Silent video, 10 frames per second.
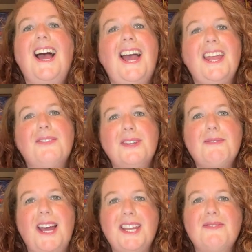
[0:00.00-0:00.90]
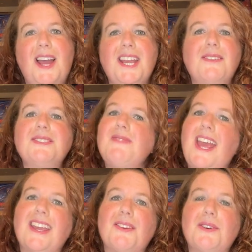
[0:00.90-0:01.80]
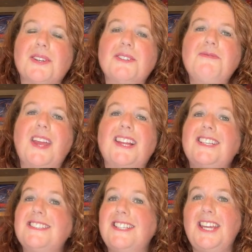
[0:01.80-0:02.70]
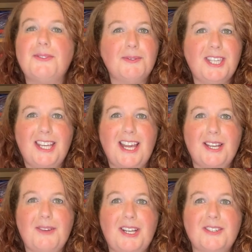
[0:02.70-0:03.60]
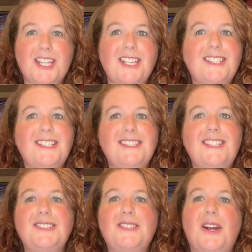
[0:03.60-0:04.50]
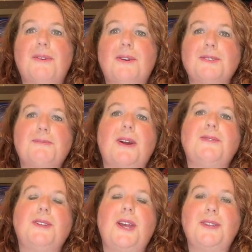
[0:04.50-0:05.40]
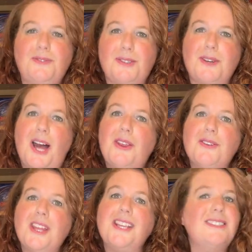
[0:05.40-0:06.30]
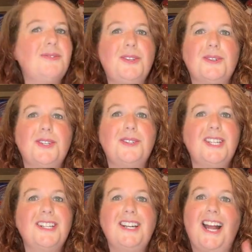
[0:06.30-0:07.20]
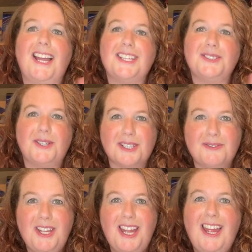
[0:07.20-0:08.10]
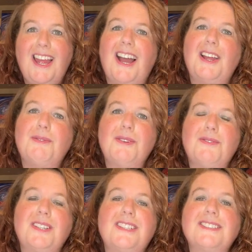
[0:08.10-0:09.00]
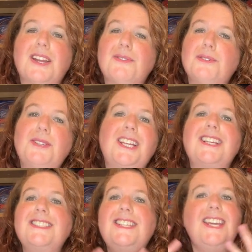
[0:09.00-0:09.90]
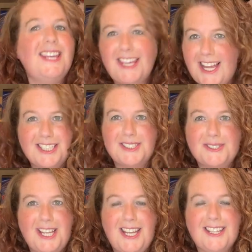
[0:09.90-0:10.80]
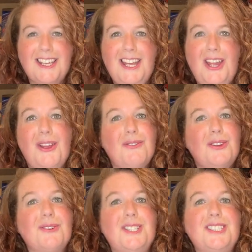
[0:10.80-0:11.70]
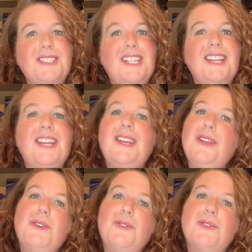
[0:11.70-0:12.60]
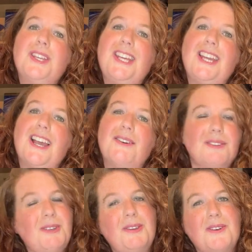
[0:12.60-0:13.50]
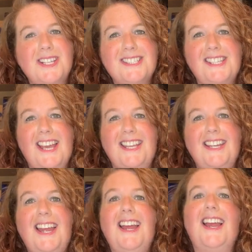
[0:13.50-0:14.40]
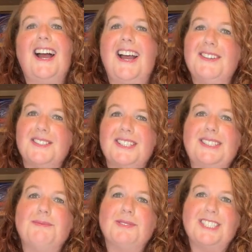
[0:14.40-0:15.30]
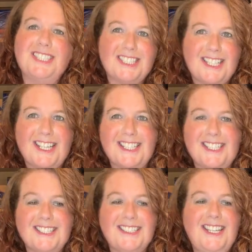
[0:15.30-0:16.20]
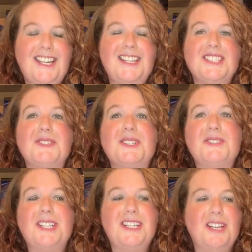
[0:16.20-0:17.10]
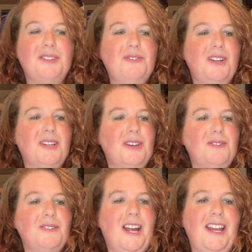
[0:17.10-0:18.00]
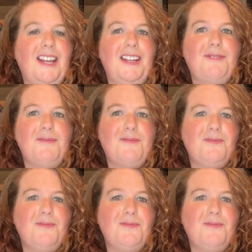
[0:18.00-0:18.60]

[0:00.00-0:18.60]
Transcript: Hi everybody, my name's Meg and welcome to Meglet is a geek where we geek out about everything Disney, Star Wars, Marvel, and a few other things. If you are new here, hi and welcome. I hope you feel as comfortable being as geeky as you like. If you're returning, thank you for geeking out with me once again. I really appreciate it. So we're doing another Funko Friday.